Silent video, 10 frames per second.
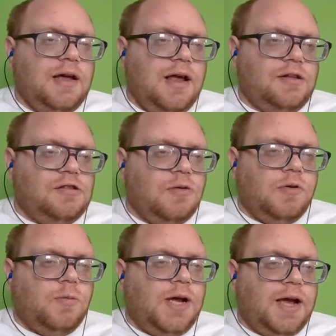and so
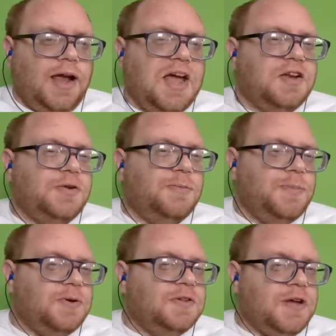in a way, I had to
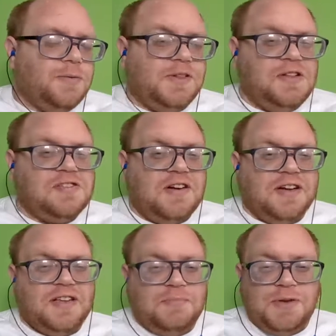build a really
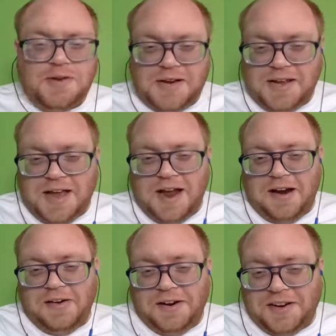strong community
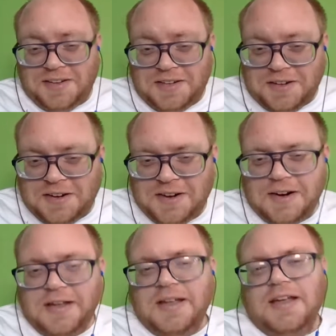character
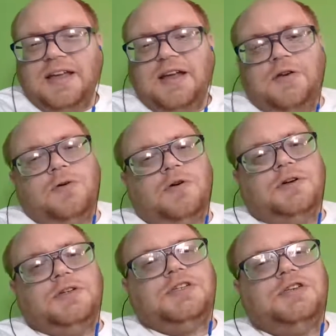in
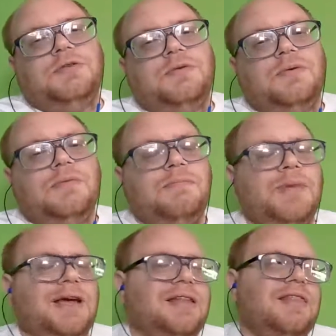order to
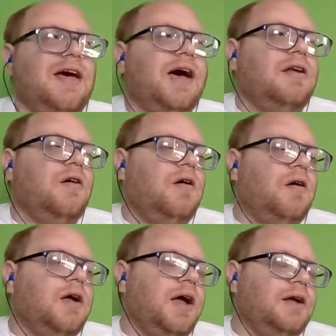make that
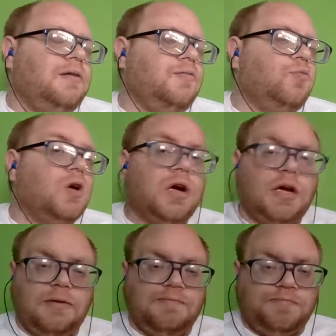all kind of
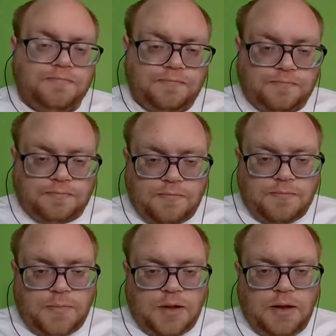work.
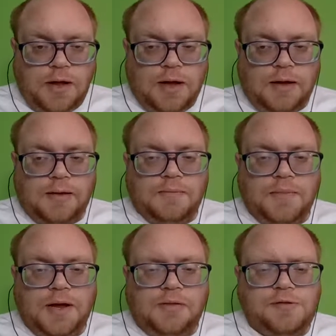
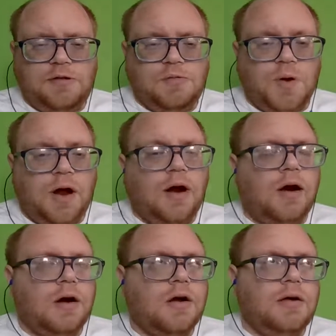And this is
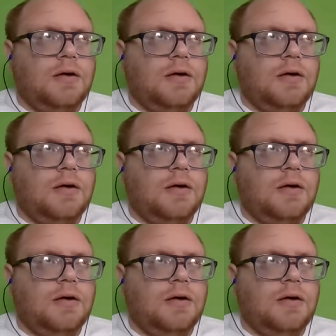where